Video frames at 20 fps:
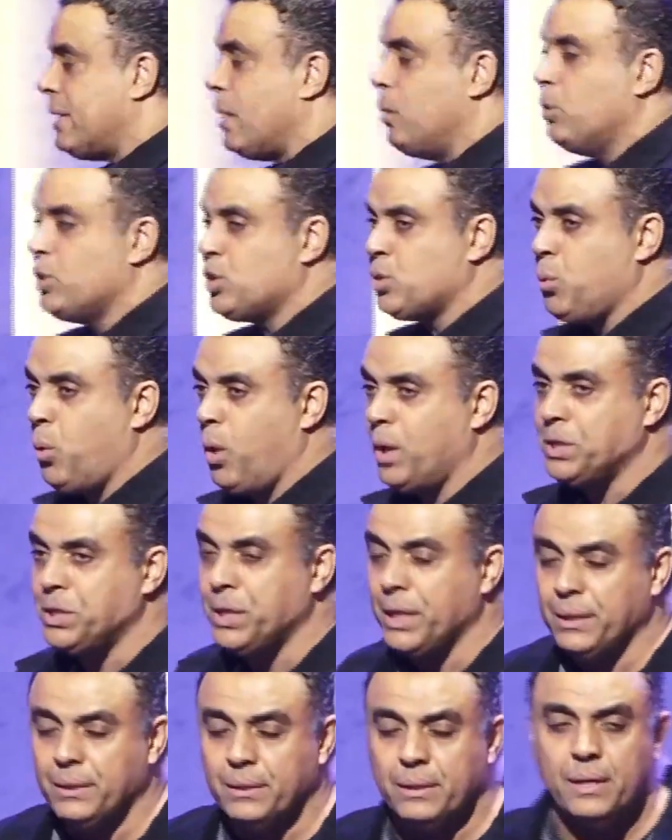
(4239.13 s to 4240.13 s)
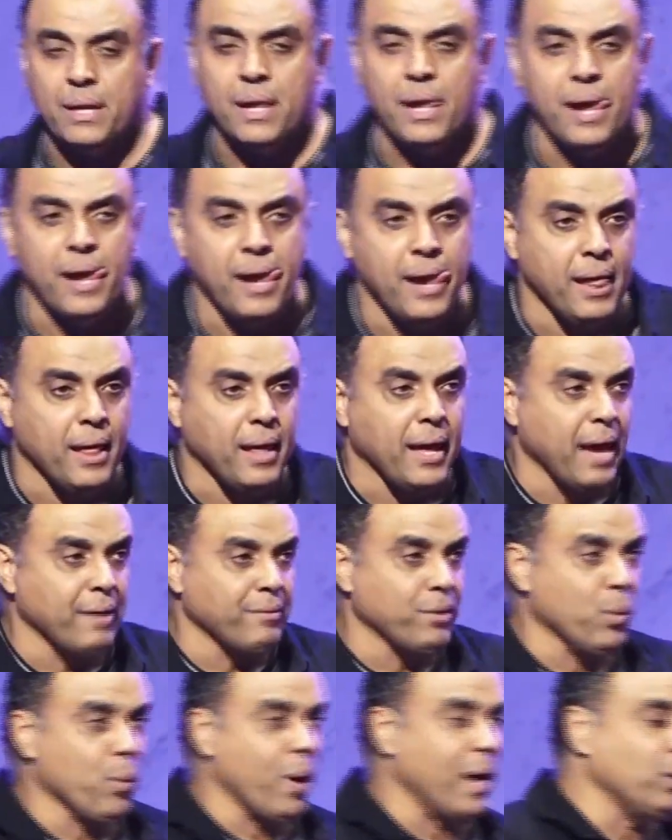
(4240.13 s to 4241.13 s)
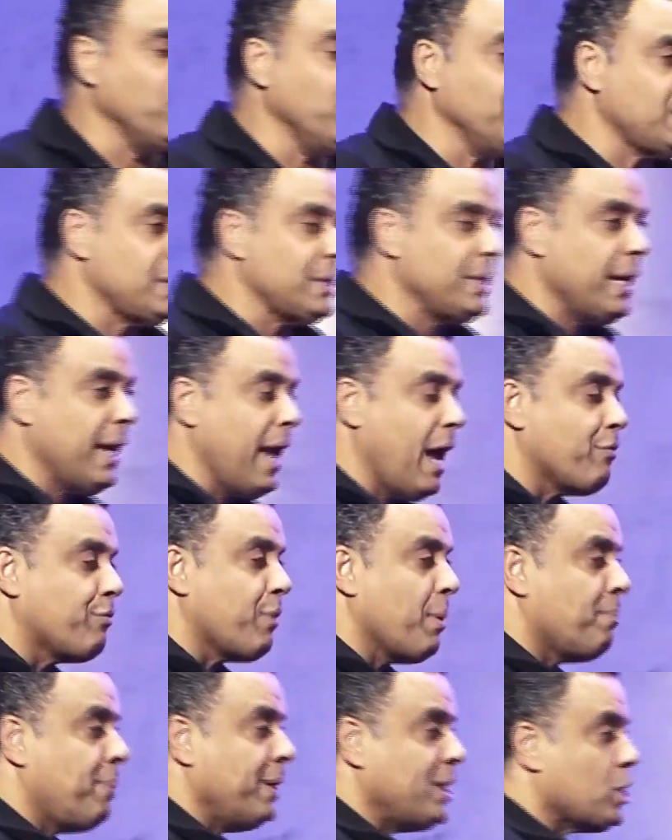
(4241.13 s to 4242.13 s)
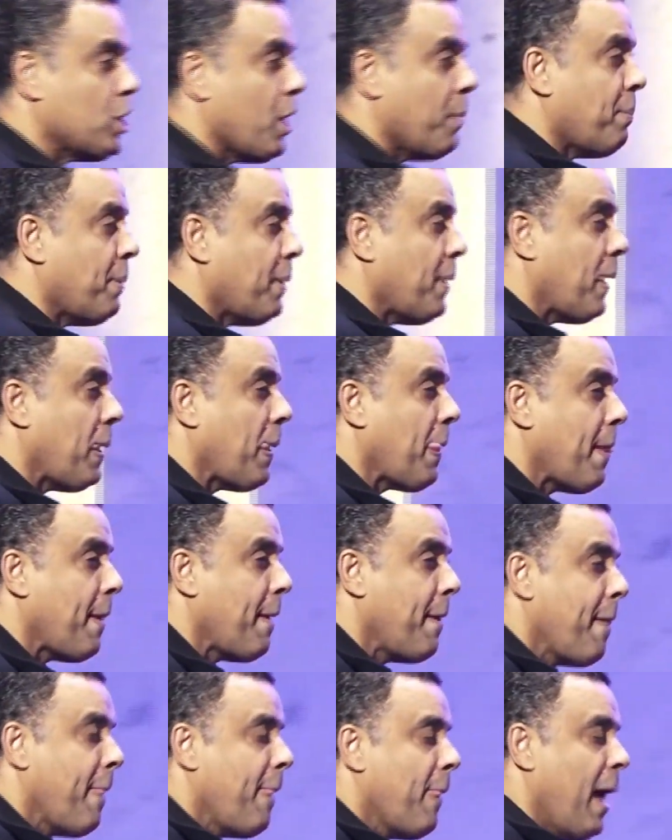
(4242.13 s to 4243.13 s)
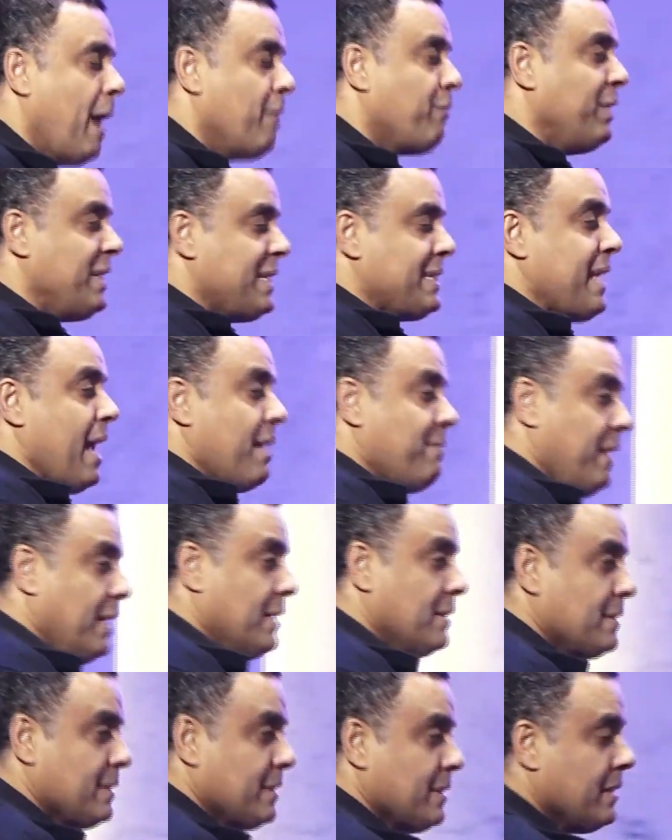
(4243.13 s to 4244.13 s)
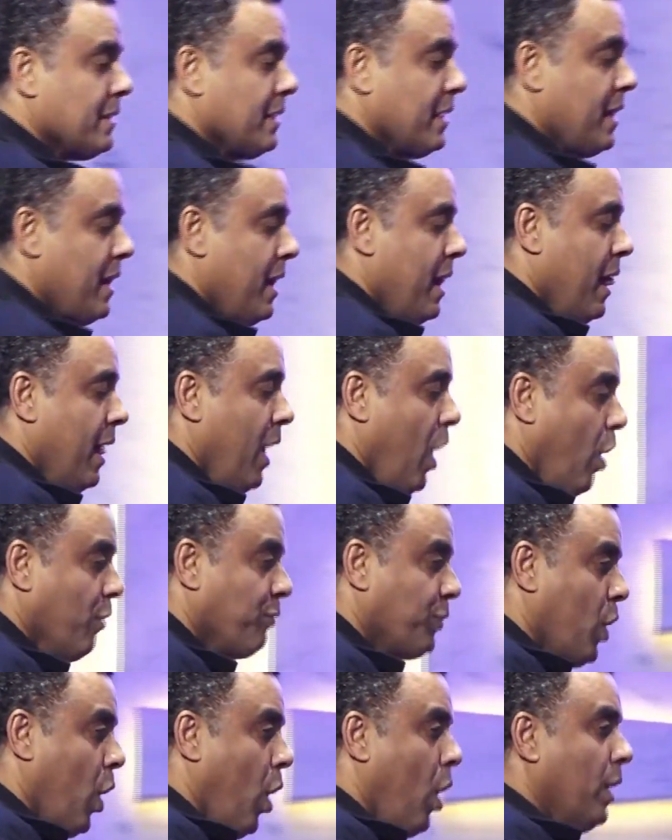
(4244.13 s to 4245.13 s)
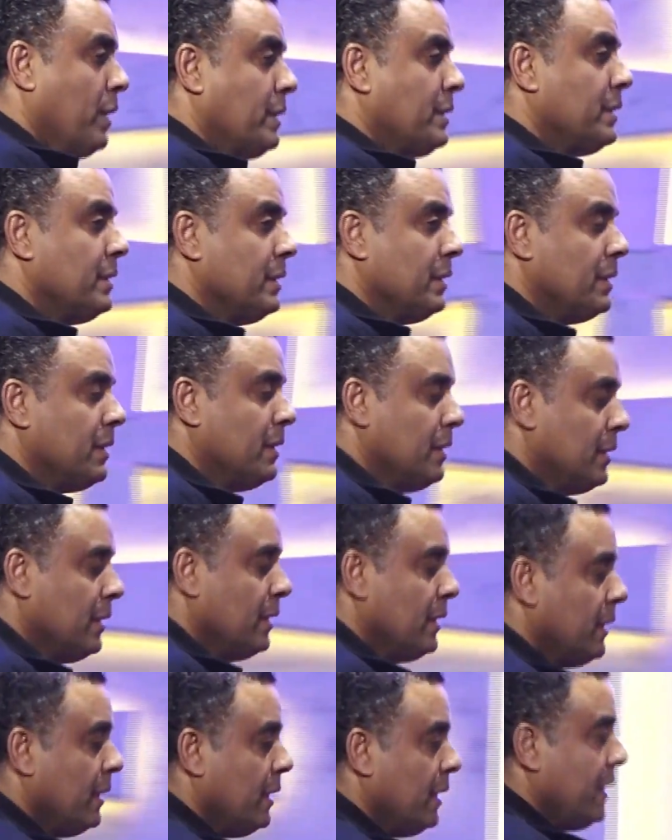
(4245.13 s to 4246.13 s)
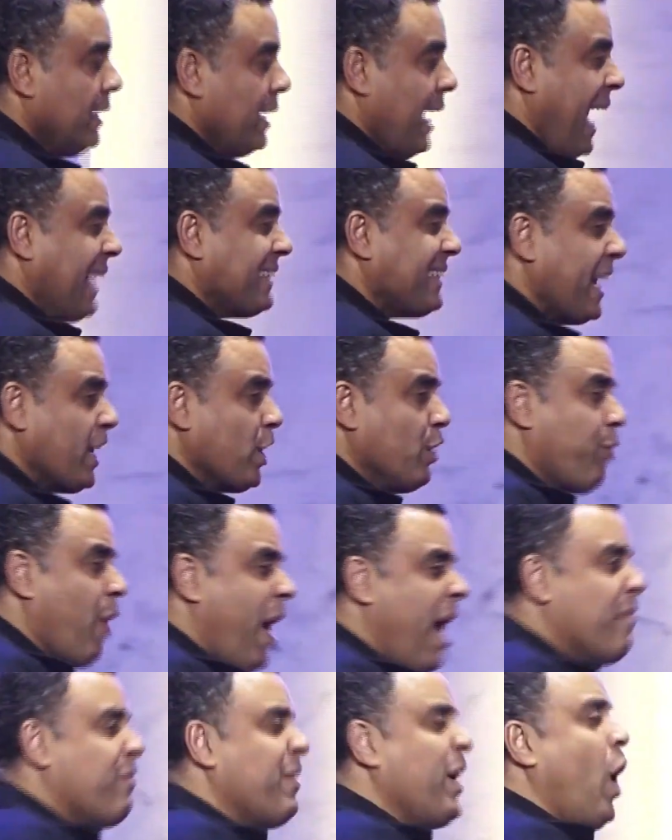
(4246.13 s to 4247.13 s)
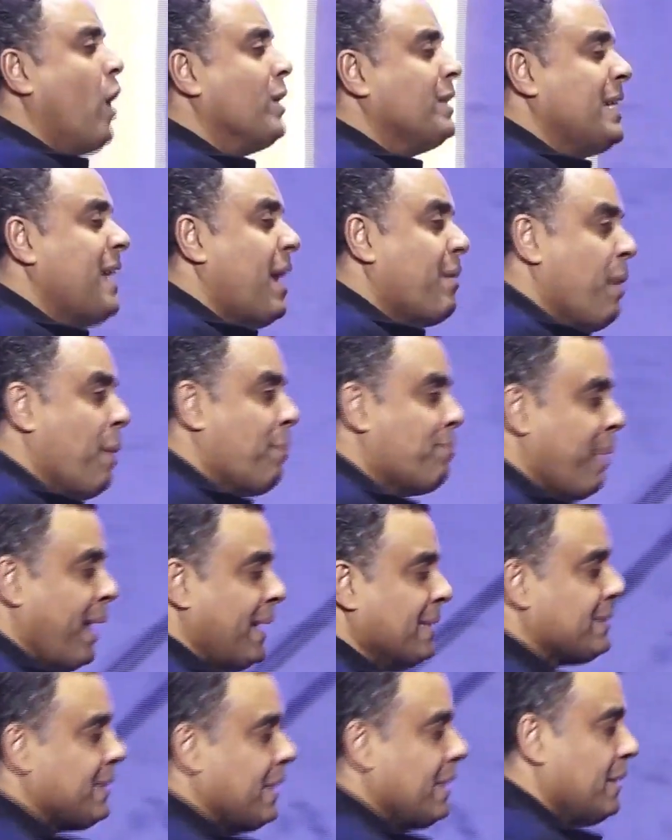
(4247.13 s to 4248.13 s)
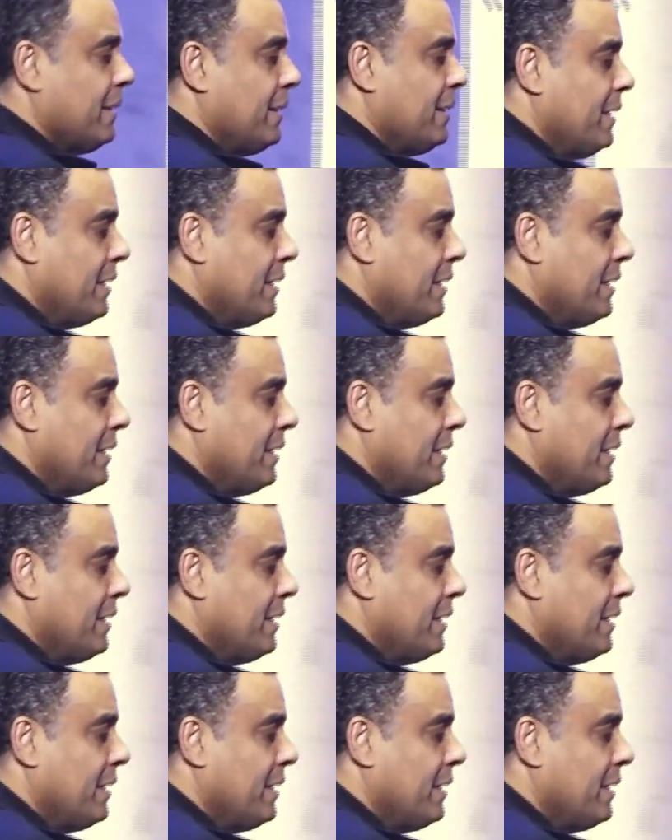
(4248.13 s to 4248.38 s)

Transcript: who is watching, everyone who is here, every bishop, every servant of God. I thank you for every ordinary person.